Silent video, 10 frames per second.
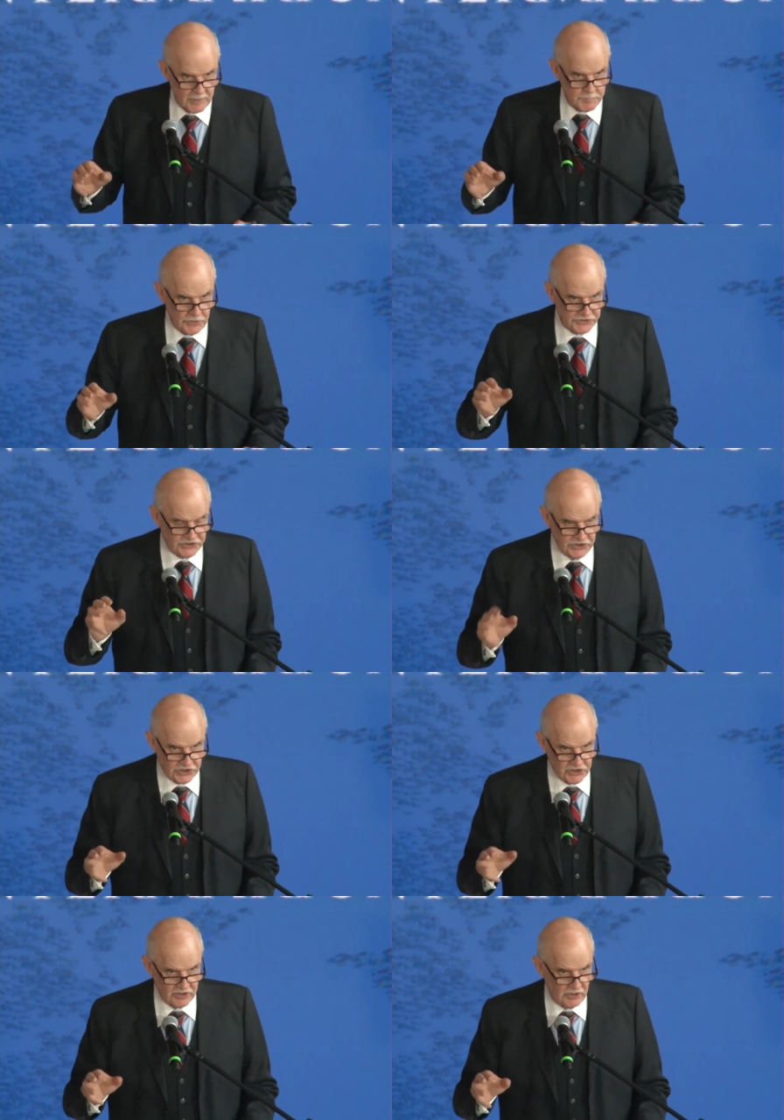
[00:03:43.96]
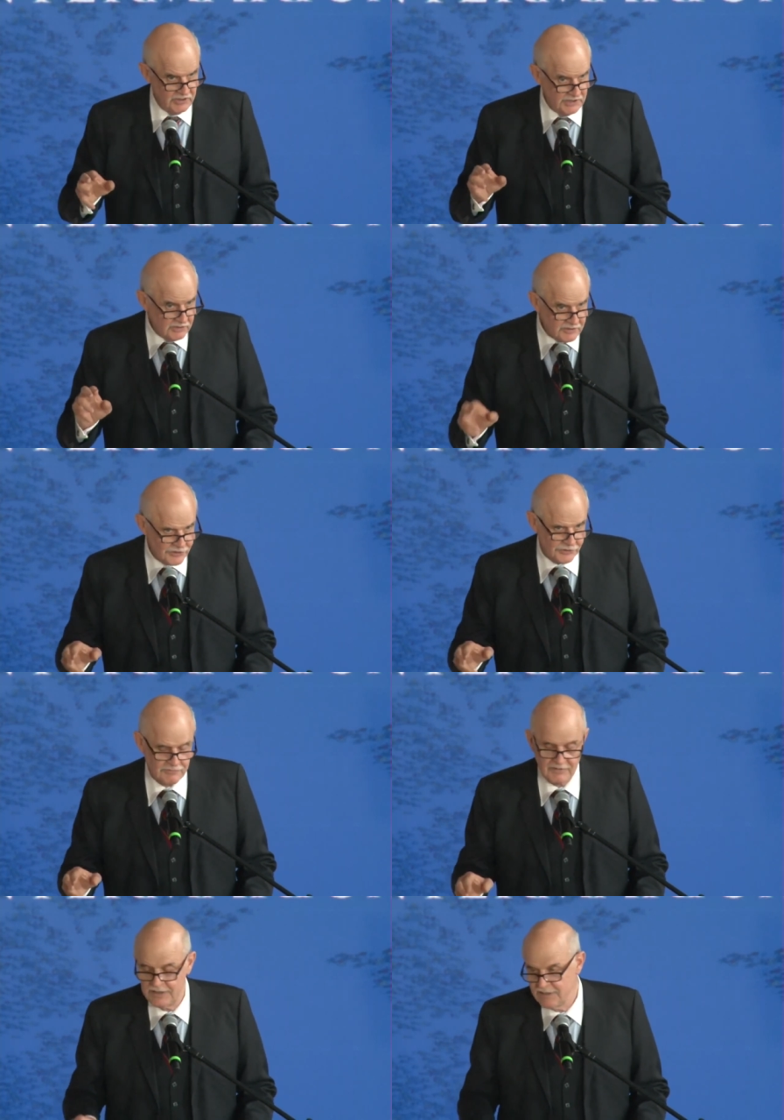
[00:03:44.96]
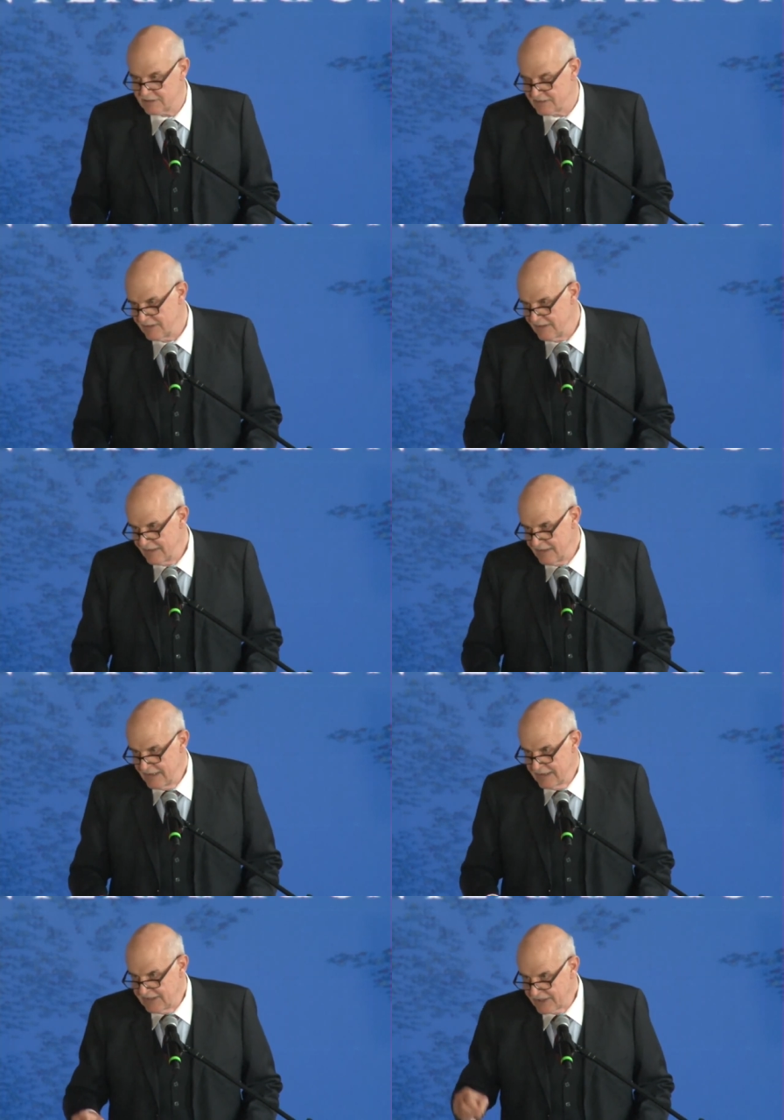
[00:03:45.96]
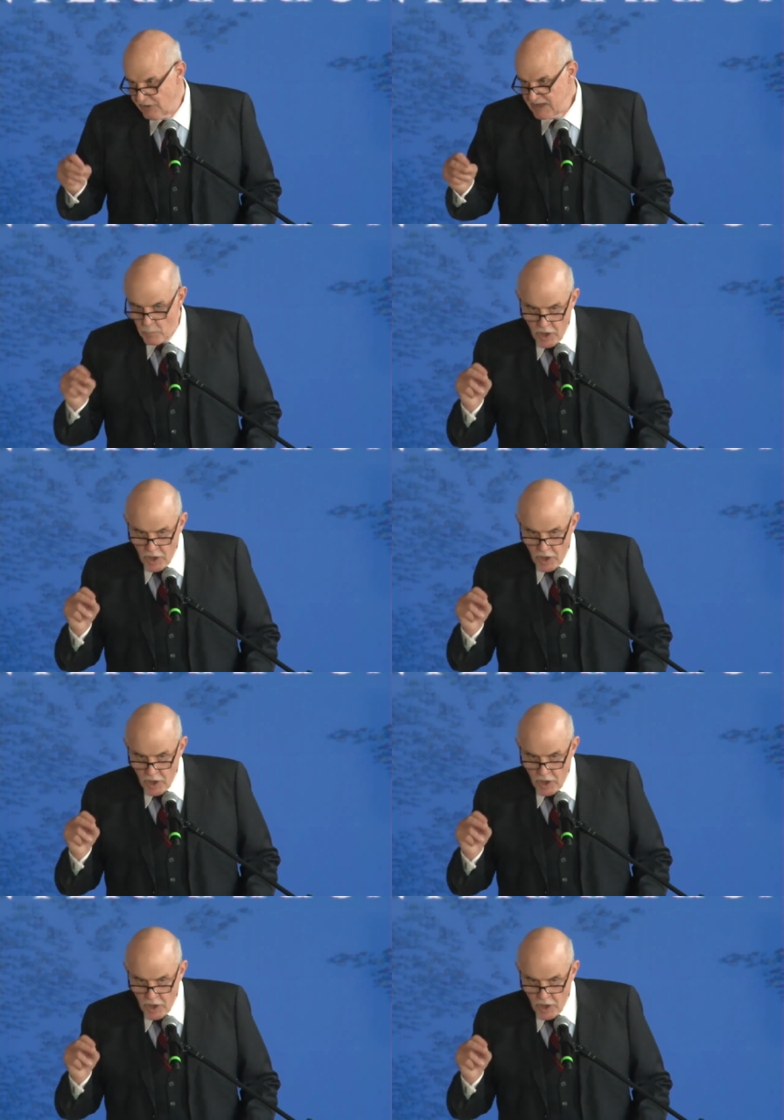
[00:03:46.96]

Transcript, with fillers: their position on interest rates, the great